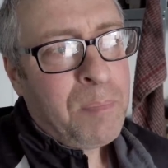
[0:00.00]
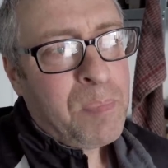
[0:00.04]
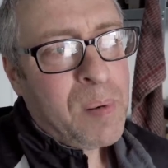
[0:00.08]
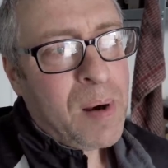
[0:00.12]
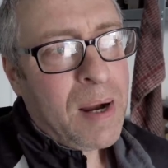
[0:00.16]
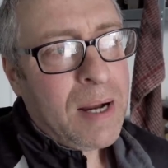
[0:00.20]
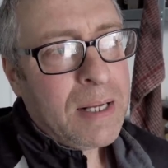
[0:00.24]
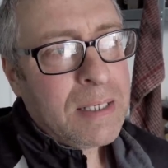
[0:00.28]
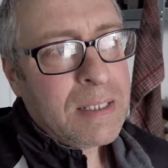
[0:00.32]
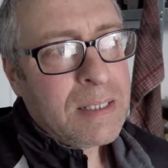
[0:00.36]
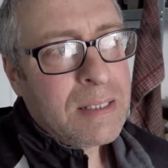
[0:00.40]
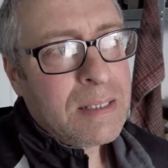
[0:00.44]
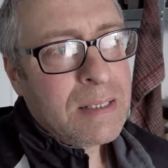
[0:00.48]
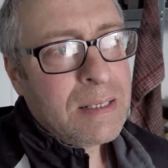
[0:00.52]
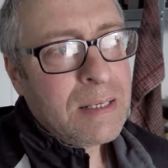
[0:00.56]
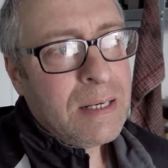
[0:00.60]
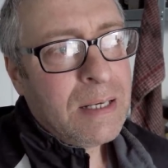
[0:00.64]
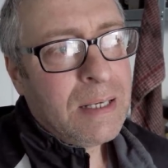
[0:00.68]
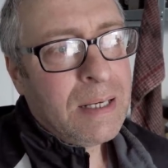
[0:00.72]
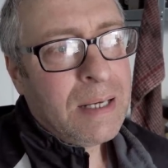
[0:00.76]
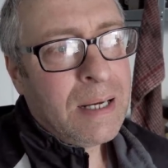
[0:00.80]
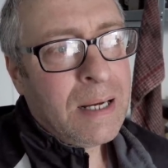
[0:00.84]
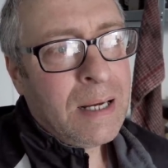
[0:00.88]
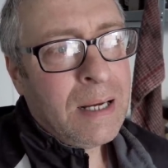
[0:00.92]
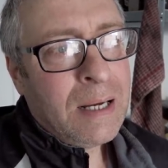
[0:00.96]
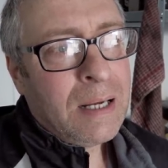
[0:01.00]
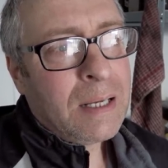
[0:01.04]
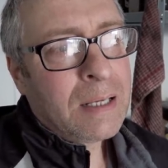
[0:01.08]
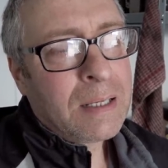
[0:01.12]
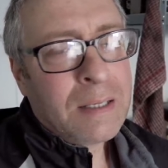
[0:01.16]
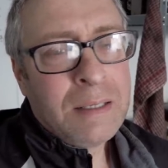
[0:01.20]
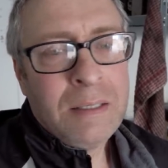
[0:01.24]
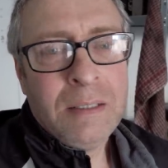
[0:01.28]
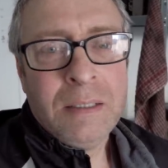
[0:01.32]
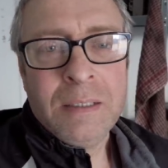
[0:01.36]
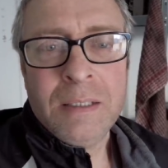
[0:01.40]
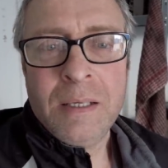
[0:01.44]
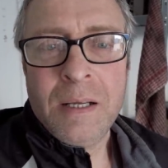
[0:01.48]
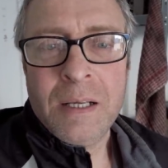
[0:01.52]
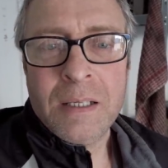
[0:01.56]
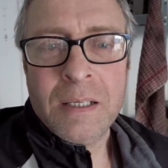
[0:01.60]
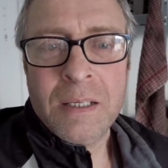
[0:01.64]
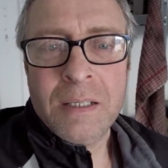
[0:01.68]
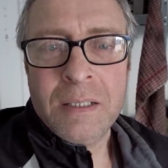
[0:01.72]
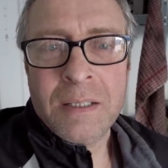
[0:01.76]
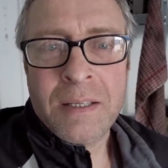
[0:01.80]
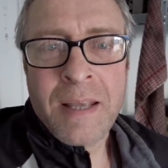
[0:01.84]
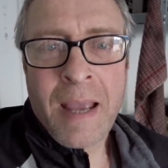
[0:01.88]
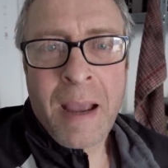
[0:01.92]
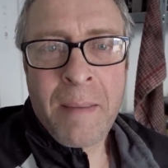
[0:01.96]
But
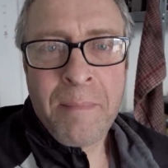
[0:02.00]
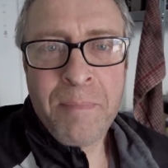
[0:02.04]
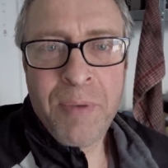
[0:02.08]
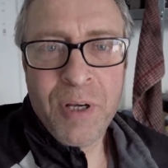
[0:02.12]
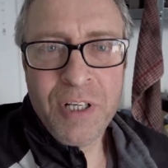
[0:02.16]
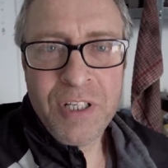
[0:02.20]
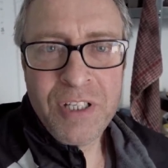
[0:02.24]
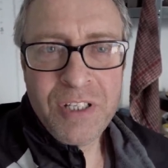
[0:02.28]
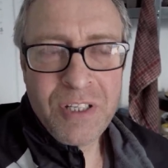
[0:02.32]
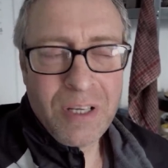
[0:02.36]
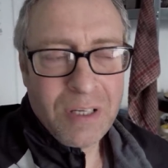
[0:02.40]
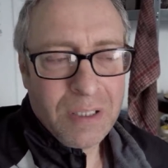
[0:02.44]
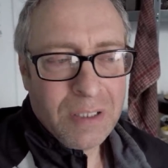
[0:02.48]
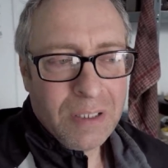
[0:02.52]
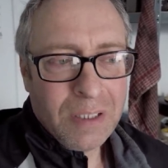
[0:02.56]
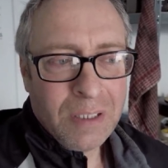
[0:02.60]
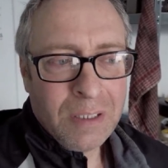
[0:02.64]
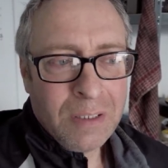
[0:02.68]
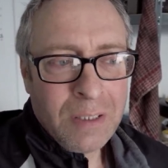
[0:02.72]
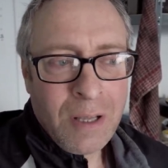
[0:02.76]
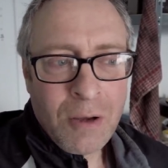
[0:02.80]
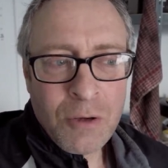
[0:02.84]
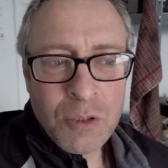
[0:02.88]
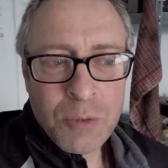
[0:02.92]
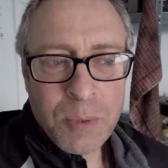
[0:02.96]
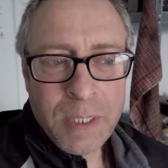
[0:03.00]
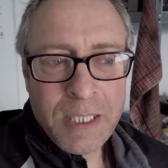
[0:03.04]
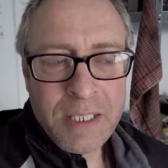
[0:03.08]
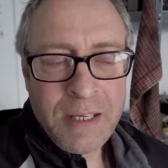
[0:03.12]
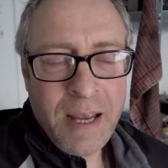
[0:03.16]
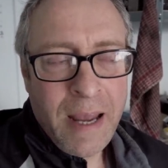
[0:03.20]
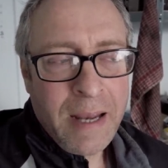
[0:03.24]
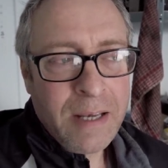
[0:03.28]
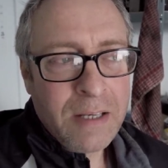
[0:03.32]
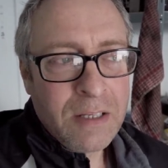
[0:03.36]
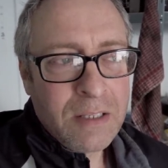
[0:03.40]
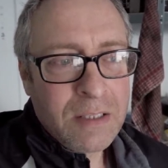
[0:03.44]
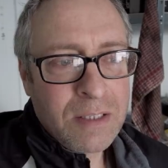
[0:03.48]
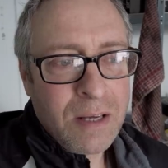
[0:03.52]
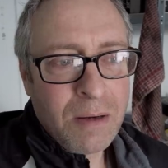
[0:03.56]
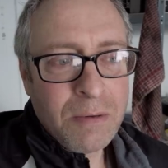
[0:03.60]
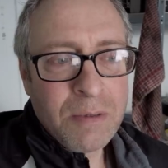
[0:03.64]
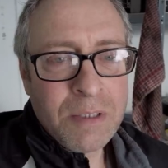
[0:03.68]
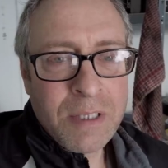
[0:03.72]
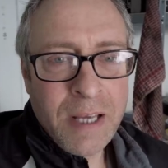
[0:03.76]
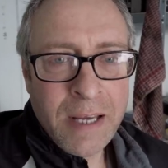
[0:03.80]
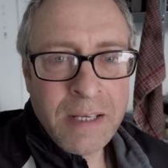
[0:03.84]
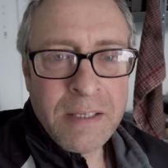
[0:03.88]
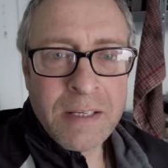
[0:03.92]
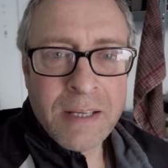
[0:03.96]
campers and those with tents
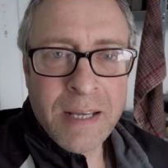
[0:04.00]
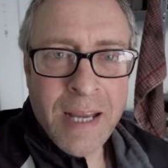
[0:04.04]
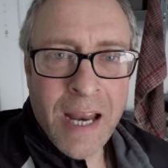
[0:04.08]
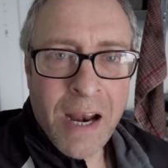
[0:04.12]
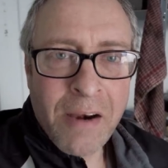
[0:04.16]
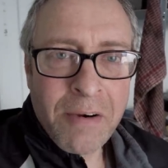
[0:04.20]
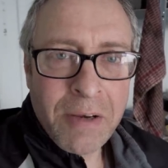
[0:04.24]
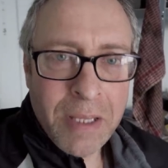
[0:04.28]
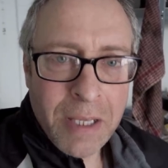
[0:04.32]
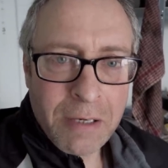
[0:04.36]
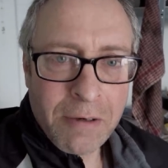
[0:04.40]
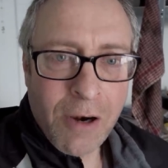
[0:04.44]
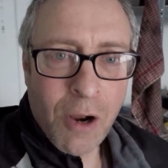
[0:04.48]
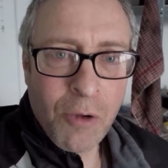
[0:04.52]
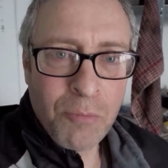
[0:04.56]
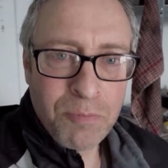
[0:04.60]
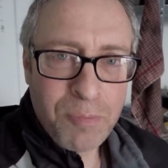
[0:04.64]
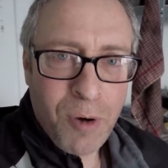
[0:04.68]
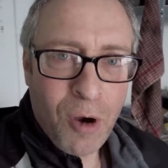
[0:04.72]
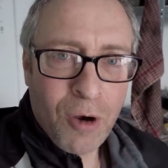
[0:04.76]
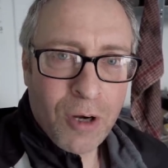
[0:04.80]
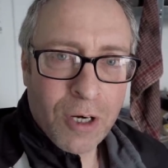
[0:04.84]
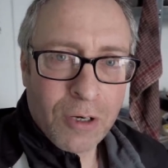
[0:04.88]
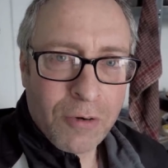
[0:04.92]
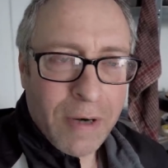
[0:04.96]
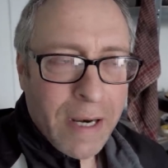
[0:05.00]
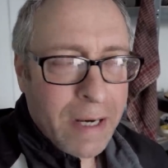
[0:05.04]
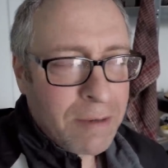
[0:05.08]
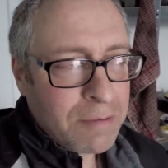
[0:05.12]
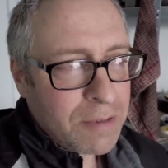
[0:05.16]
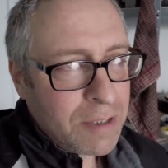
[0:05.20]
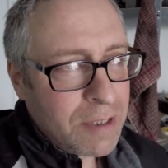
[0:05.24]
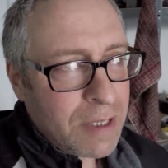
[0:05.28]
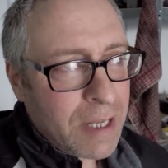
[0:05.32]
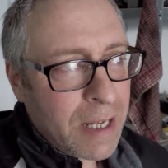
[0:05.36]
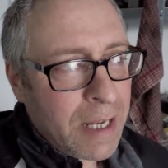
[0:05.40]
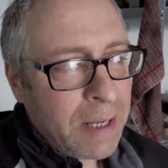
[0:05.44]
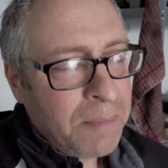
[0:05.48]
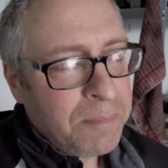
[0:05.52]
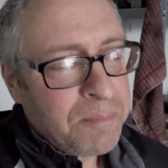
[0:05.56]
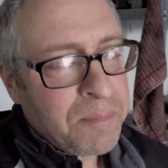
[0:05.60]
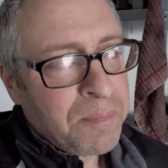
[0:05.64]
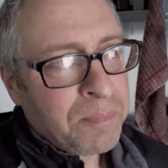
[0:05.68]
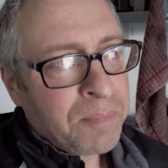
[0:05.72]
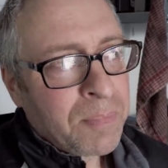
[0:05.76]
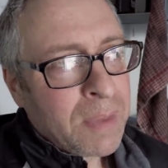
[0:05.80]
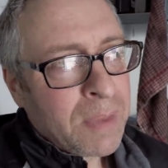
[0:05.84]
don't tend to carry their own bog around, do they?